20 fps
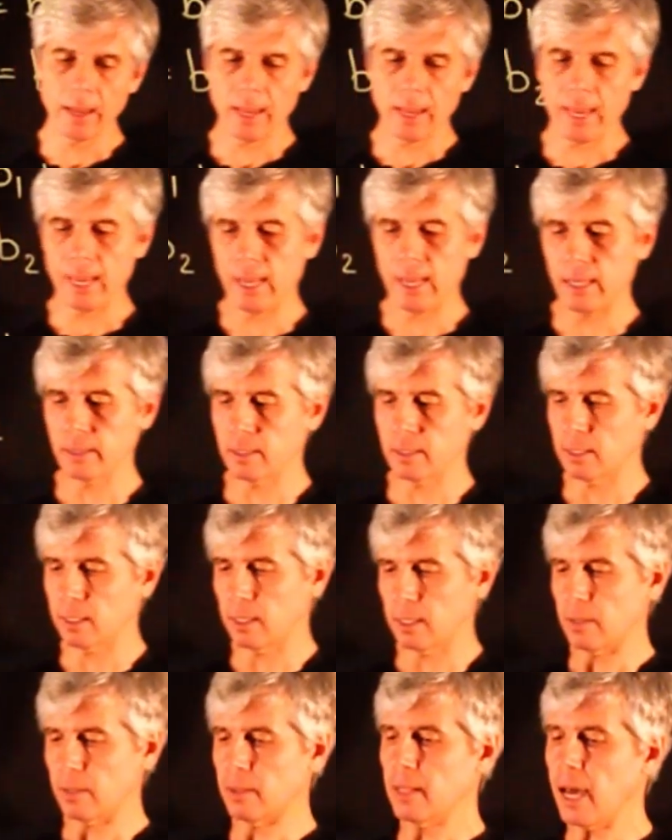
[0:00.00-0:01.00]
And
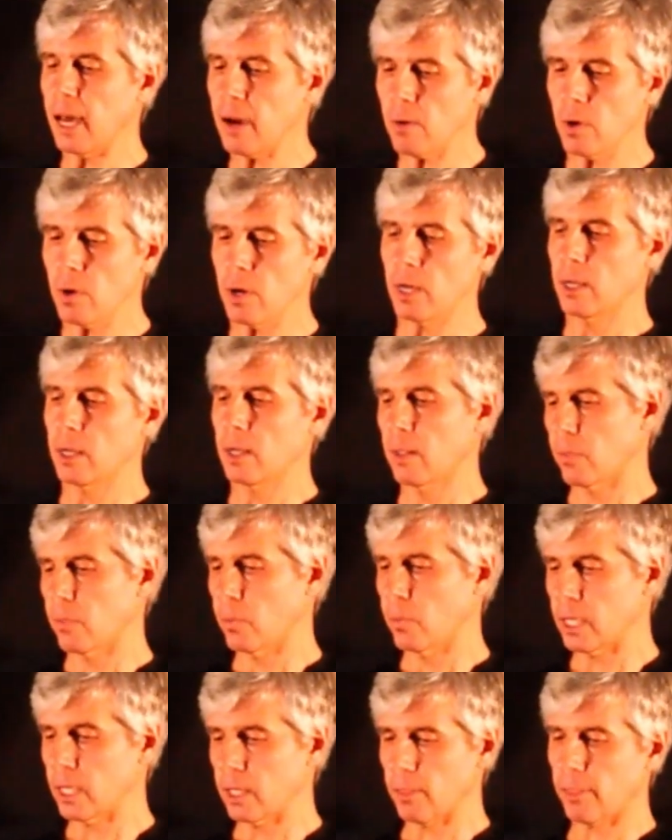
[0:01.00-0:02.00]
now
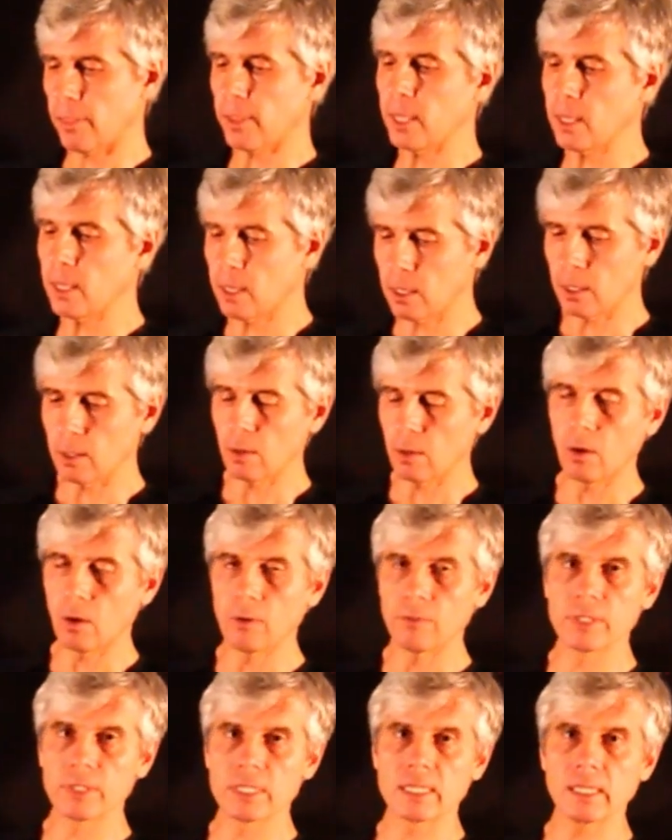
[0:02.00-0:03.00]
we can think
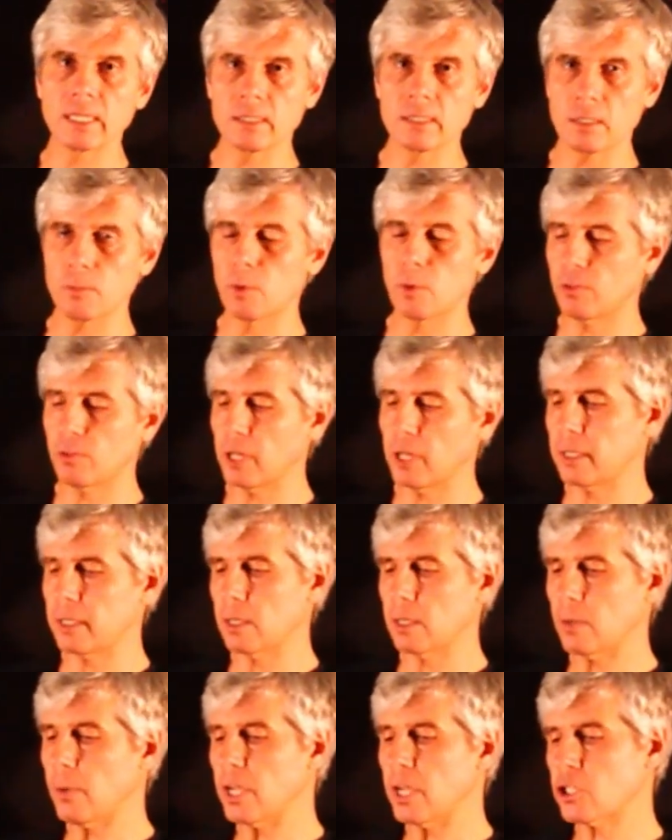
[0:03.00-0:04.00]
of a system of linear
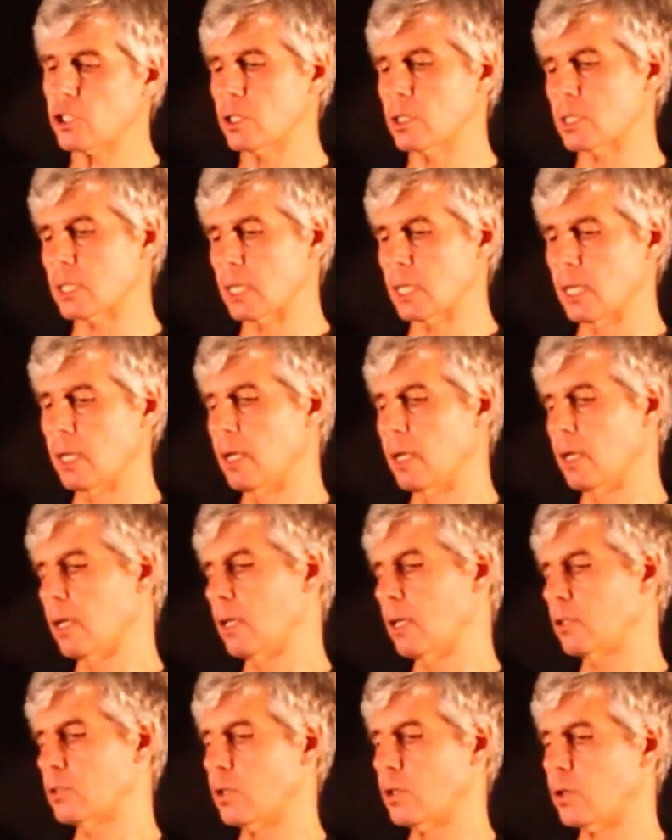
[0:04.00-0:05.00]
equations
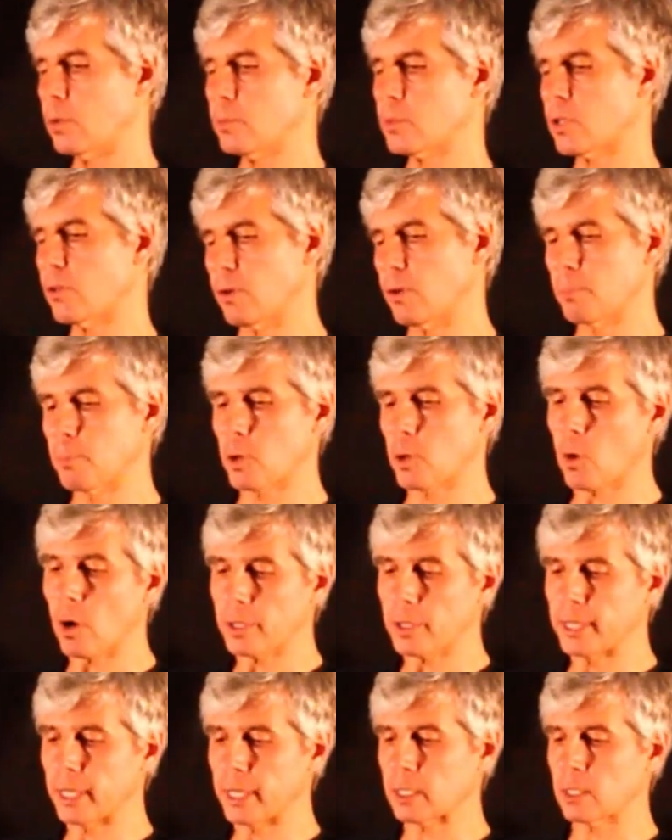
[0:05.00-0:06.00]
in terms of a
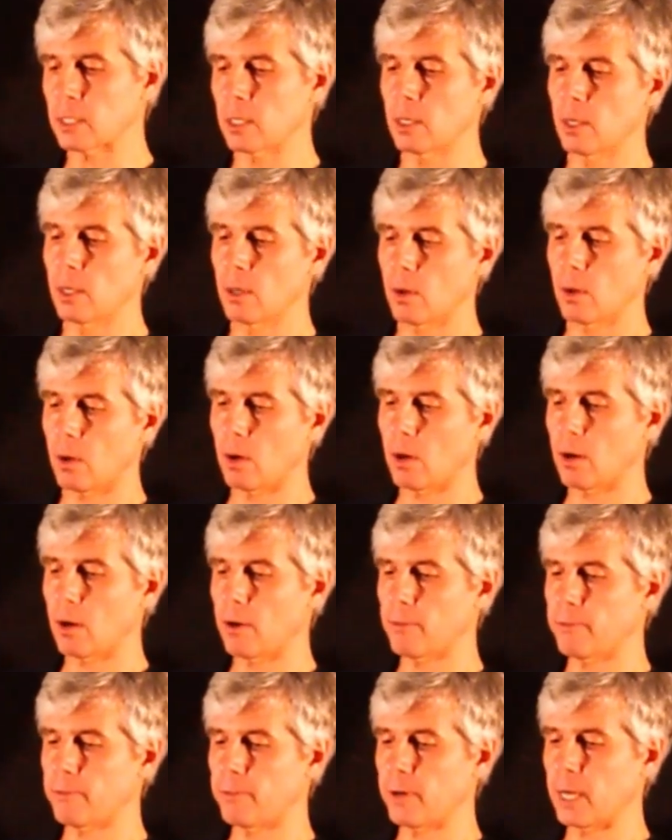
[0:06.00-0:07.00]
product
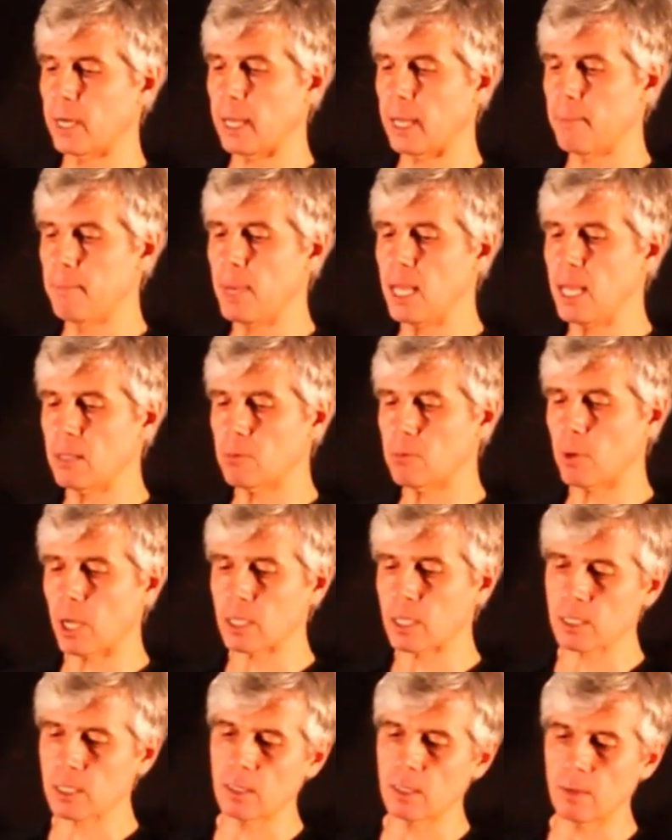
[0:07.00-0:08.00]
of a
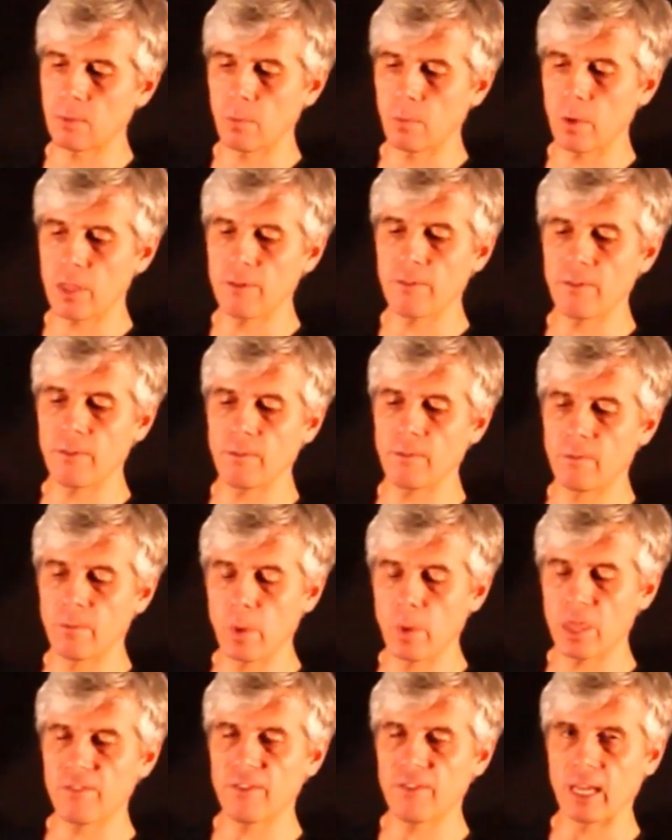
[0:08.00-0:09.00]
matrix with
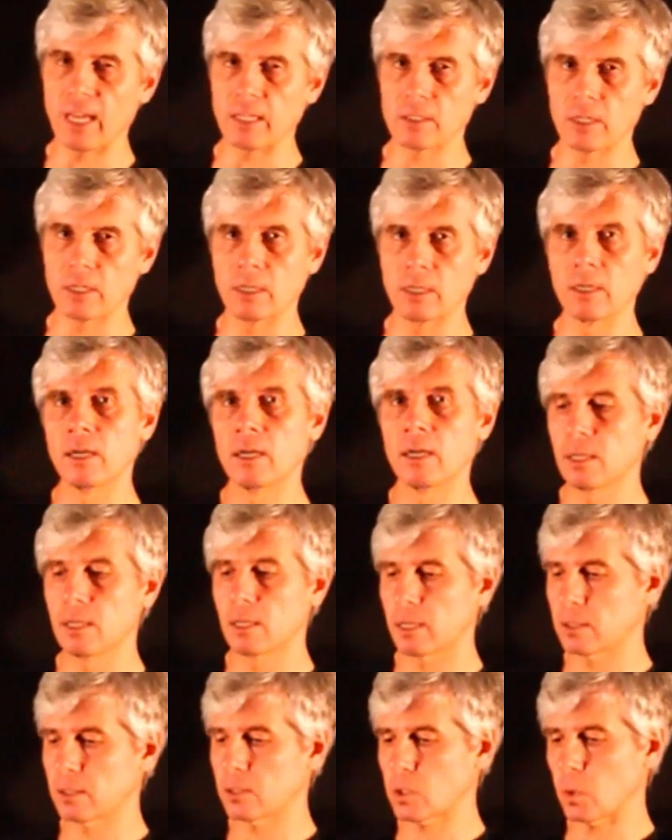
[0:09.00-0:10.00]
a vector.
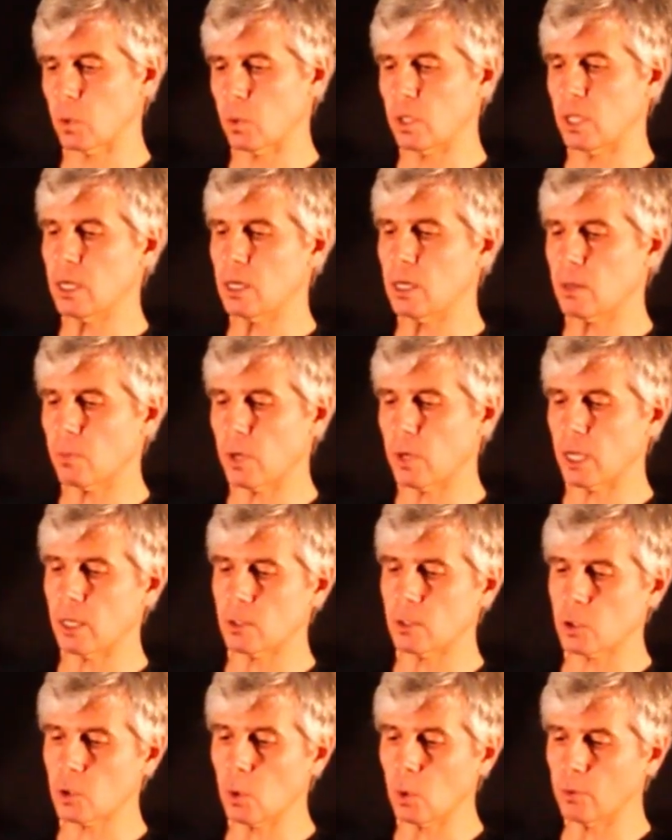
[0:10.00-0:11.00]
And so here we're
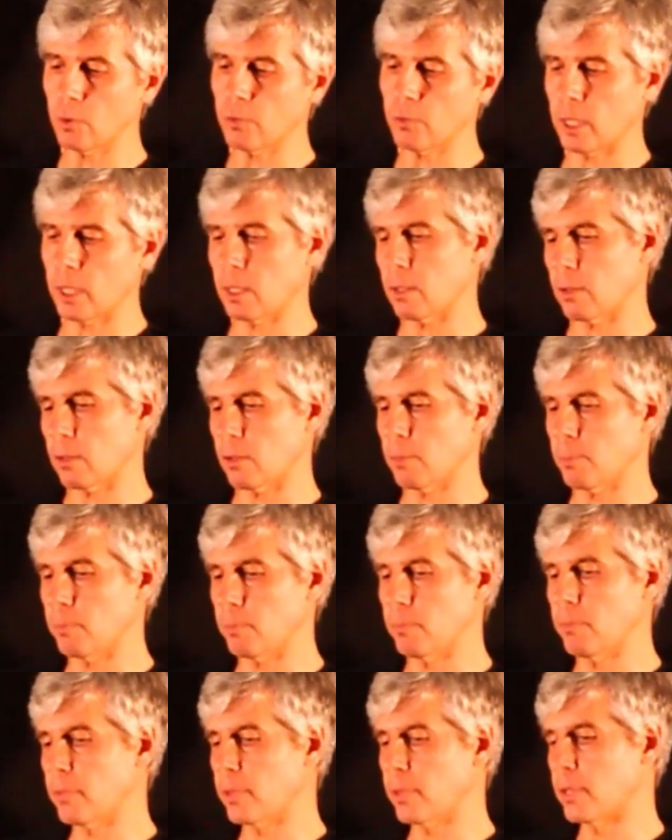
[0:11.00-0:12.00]
solving
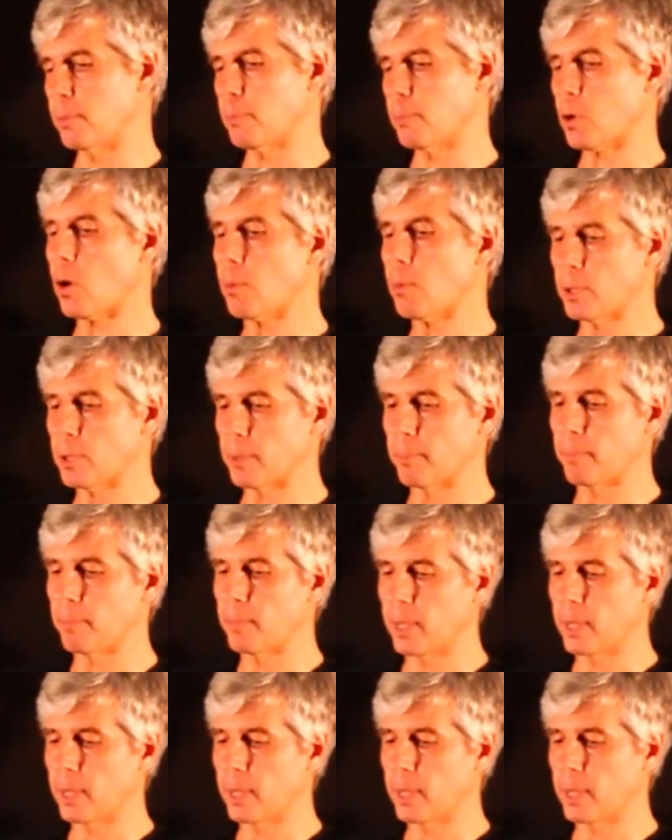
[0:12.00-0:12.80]
the problem